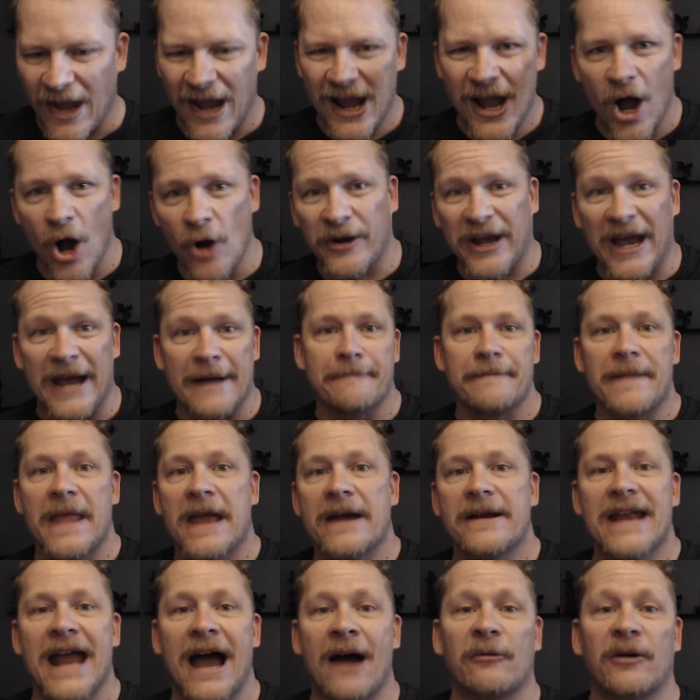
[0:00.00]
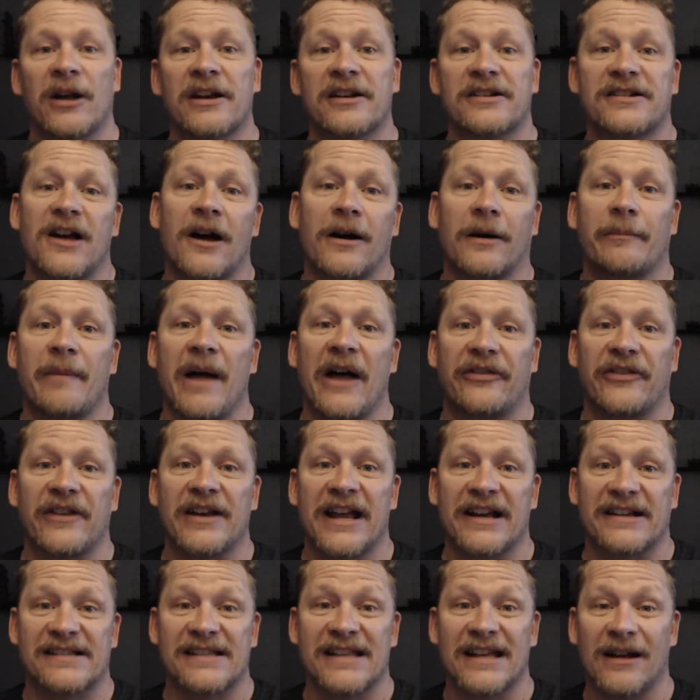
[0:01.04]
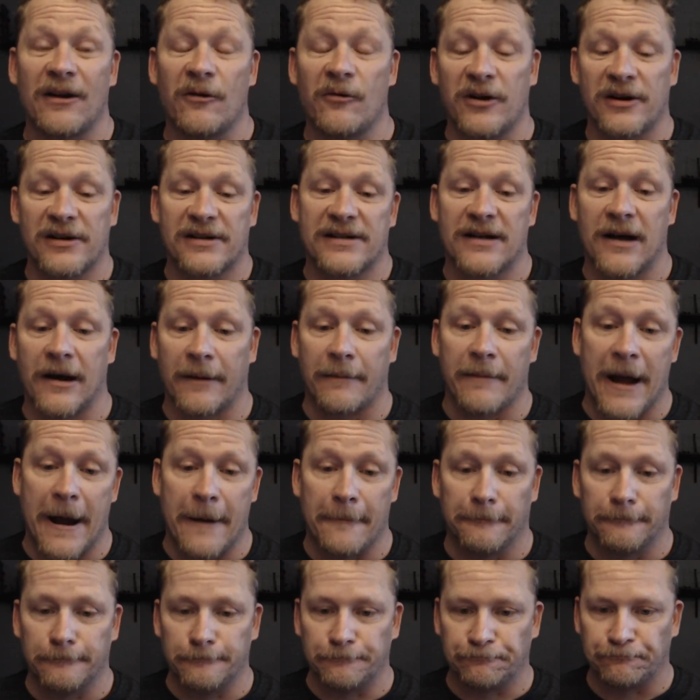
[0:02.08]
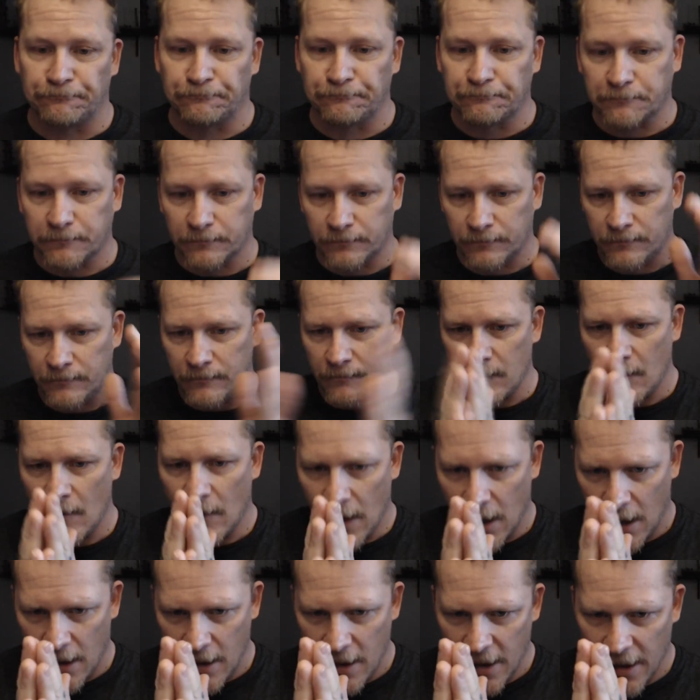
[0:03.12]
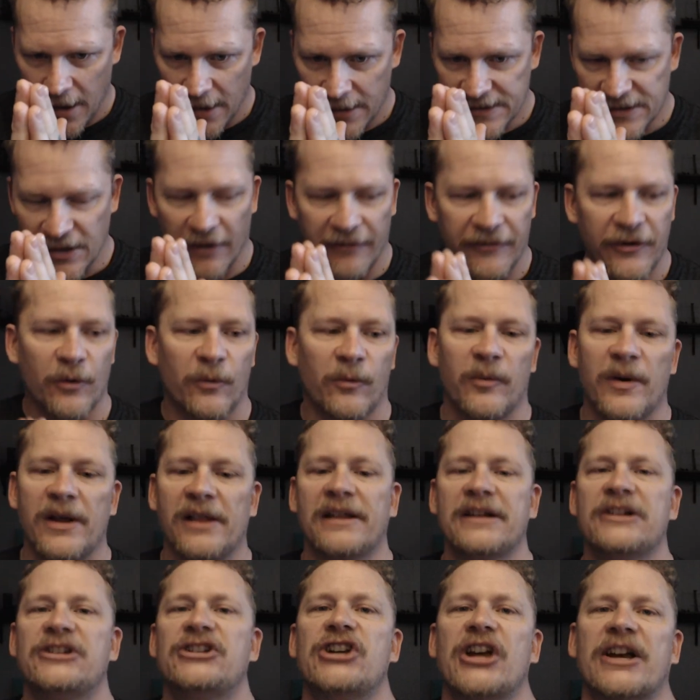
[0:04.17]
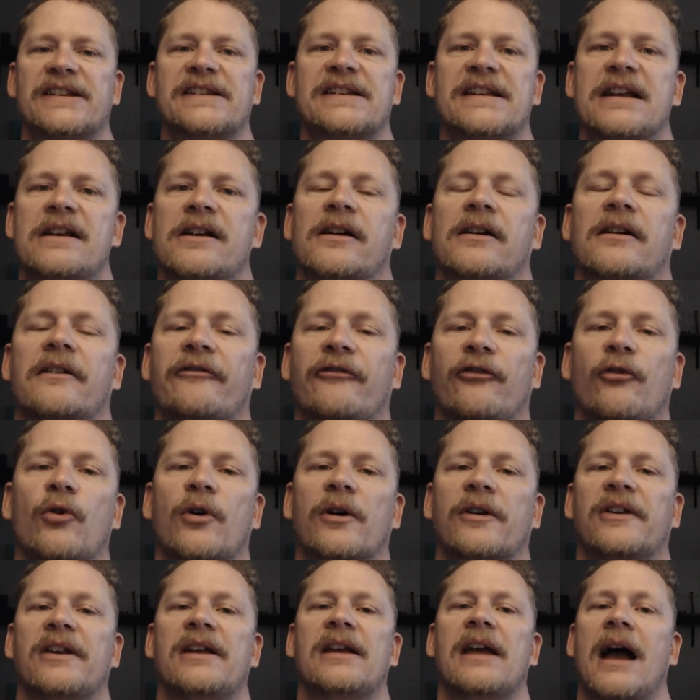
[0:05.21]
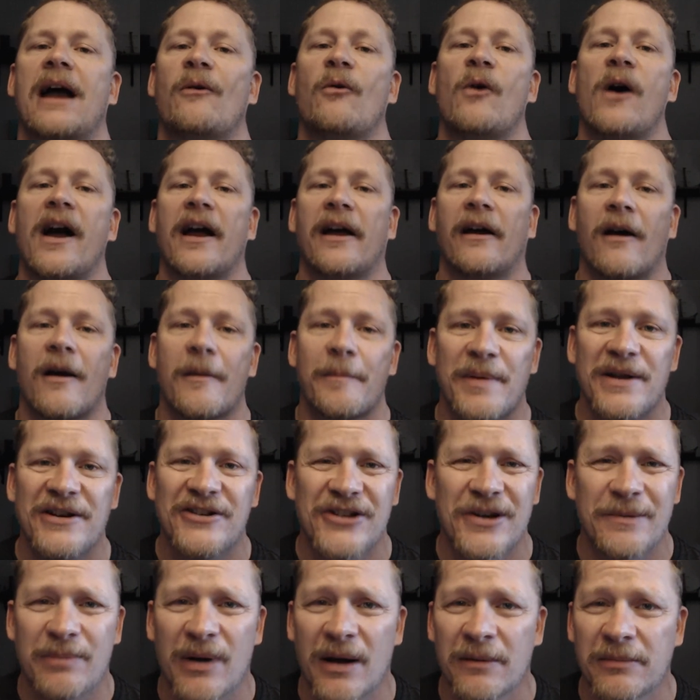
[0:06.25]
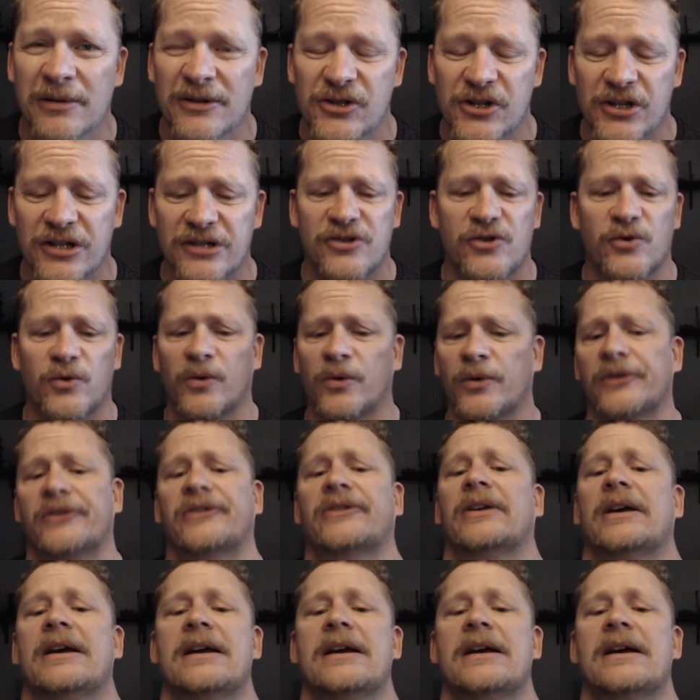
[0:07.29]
Okay, now we're going to talk about the next thing I want to talk about. So if you're really just here for DIY RPG publishing tools,